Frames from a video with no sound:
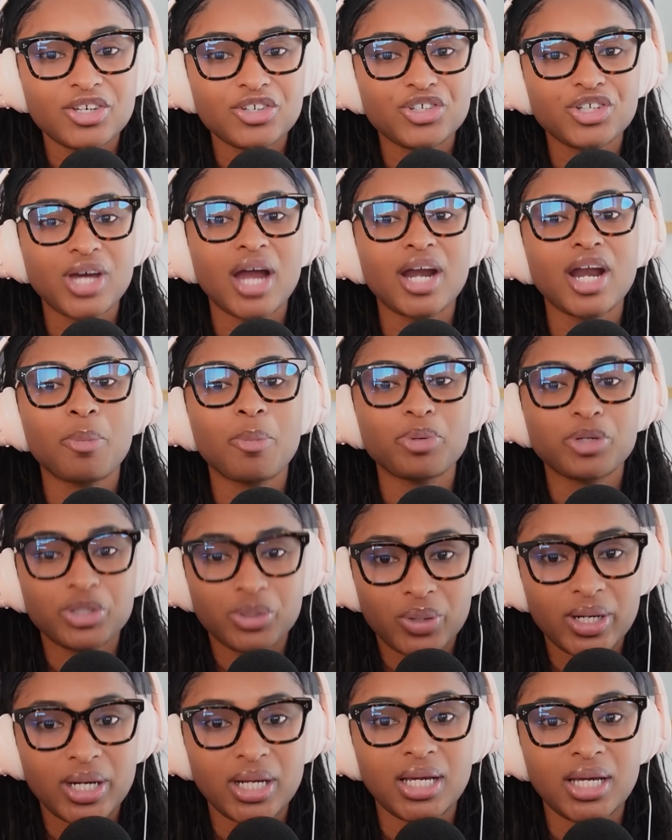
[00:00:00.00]
She got an
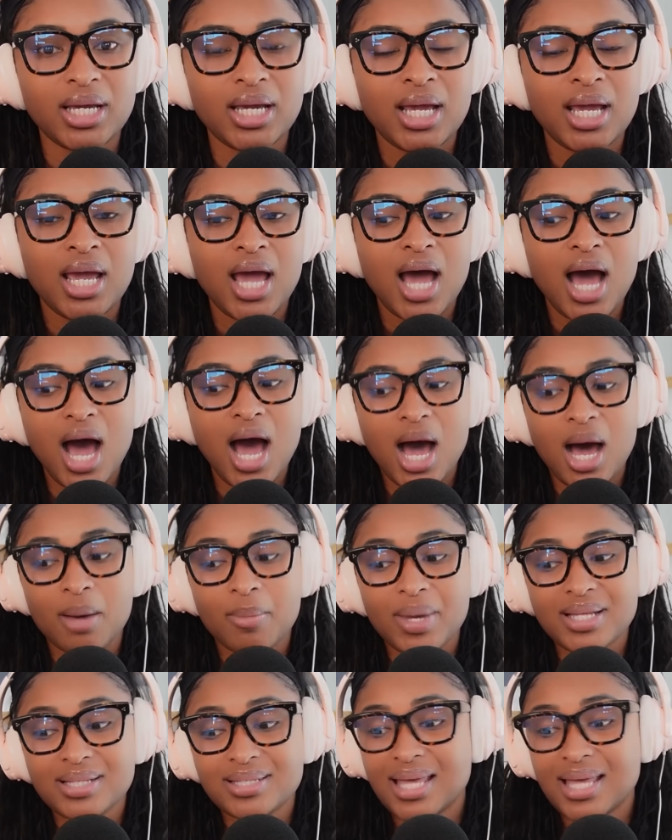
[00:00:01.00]
opportunity,
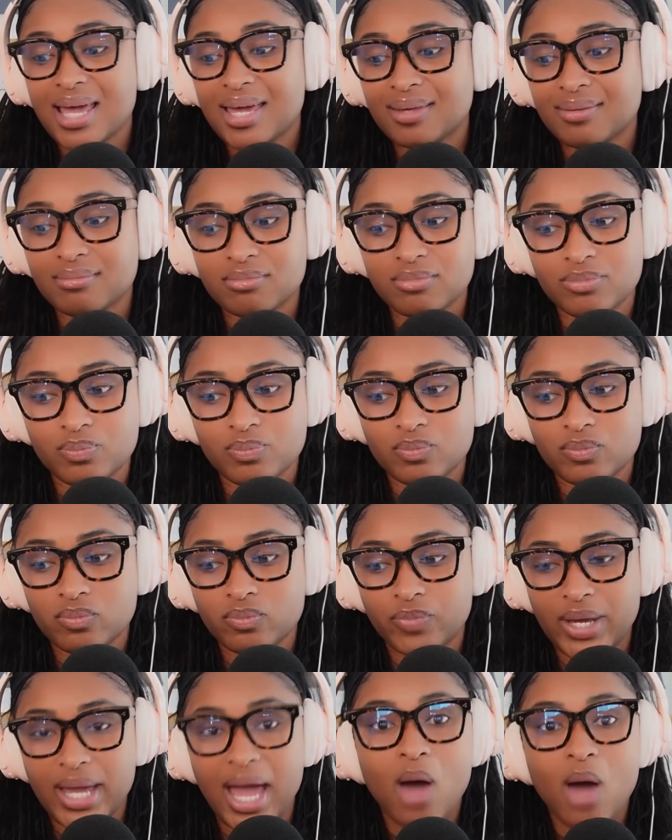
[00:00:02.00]
and saying
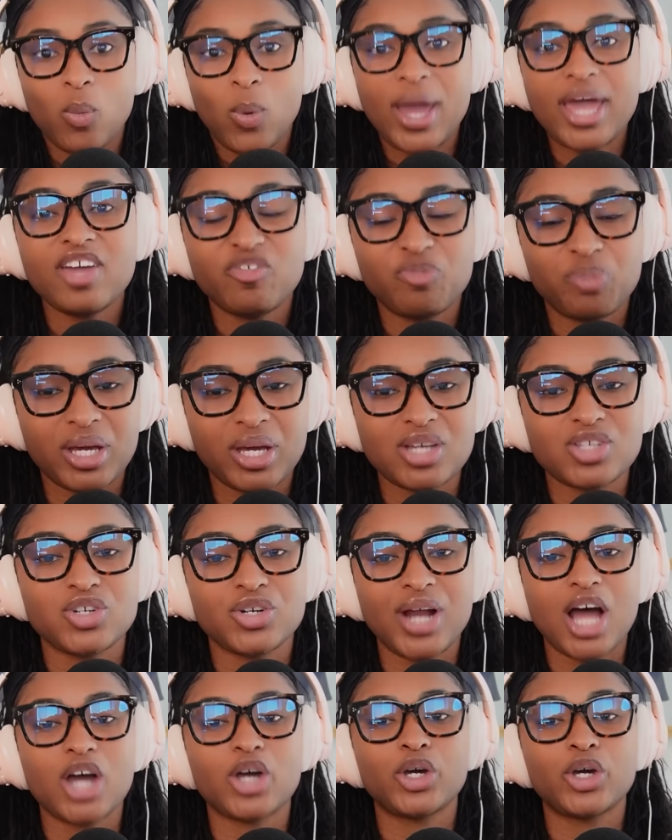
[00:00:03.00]
they got waived because
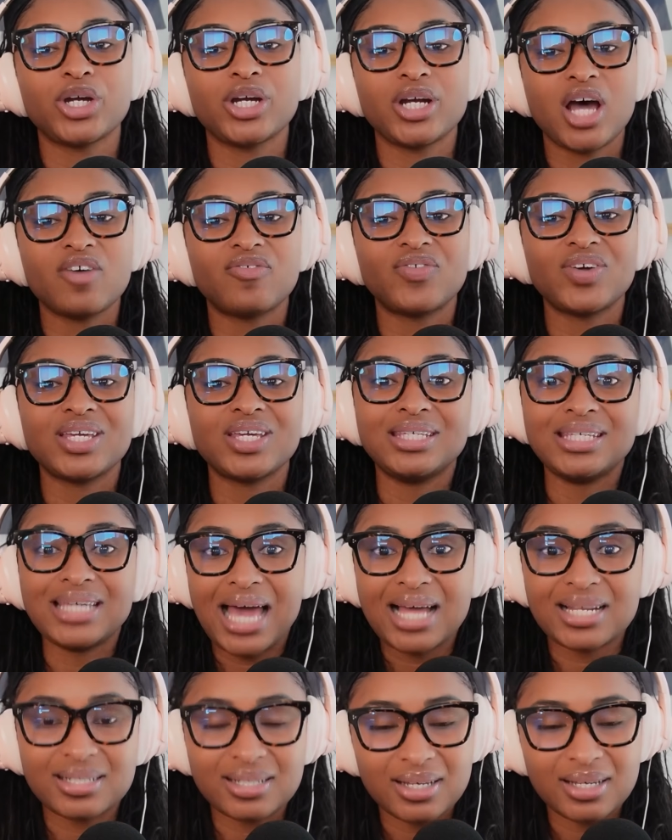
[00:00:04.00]
they're not good enough
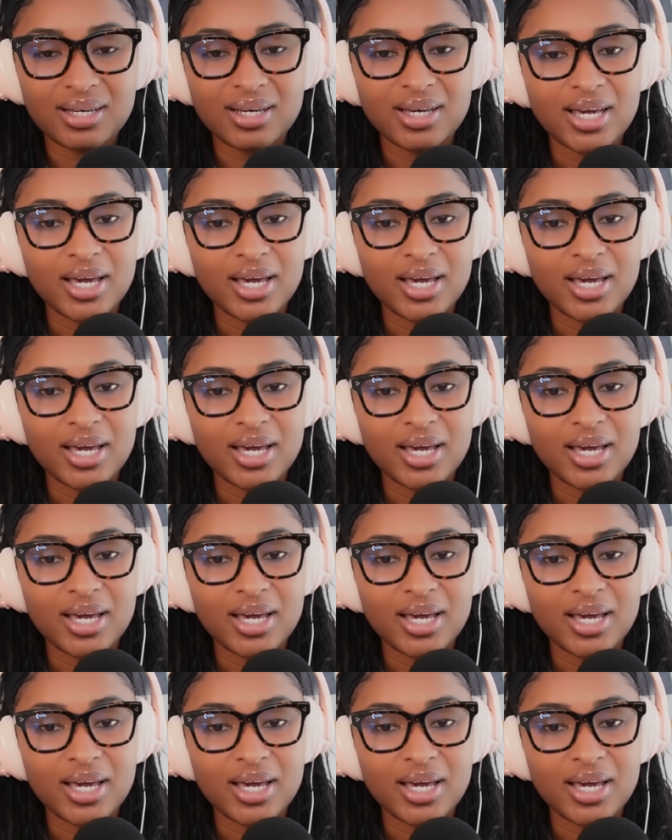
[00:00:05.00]
yet.